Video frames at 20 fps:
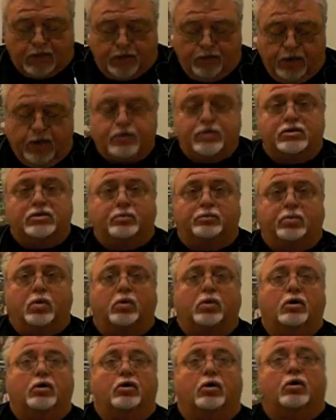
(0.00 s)
This is a
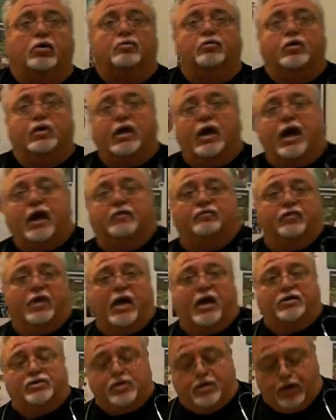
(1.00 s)
protocol for cat
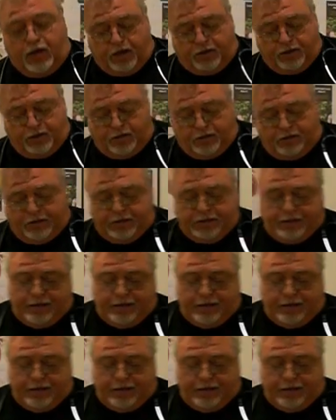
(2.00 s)
vaccinations.